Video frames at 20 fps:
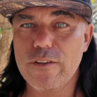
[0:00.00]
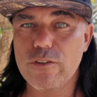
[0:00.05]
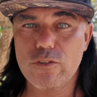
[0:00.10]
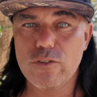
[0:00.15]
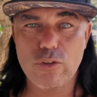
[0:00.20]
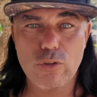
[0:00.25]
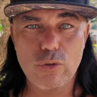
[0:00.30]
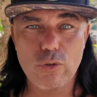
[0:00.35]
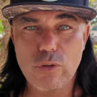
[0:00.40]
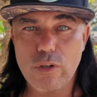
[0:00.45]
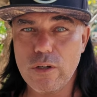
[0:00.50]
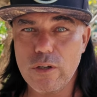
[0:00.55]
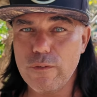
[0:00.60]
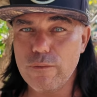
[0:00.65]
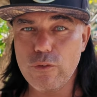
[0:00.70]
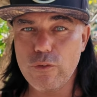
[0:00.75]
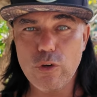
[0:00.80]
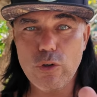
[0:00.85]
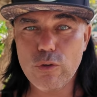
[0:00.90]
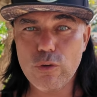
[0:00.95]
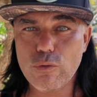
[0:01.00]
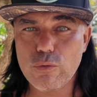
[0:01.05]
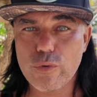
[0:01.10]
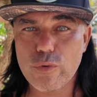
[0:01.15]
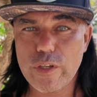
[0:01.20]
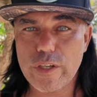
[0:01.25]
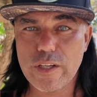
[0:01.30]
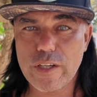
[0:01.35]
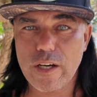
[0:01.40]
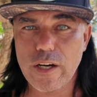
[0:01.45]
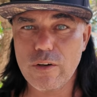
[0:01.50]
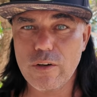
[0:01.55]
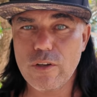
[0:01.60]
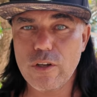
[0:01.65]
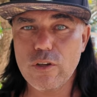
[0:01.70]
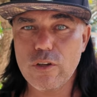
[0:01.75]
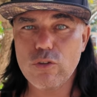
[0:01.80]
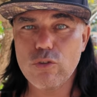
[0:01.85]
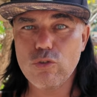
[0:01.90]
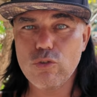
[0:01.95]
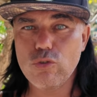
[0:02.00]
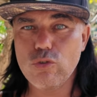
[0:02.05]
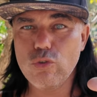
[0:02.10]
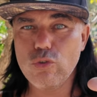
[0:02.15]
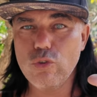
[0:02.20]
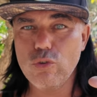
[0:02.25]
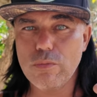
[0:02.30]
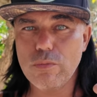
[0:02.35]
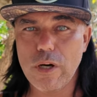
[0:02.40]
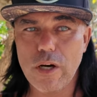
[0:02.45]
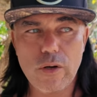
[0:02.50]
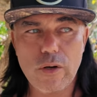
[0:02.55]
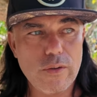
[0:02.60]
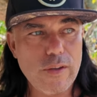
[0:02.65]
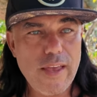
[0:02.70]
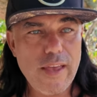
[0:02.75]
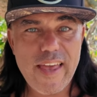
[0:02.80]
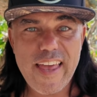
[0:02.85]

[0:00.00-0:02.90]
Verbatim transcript: So don't freak out. Zoom out,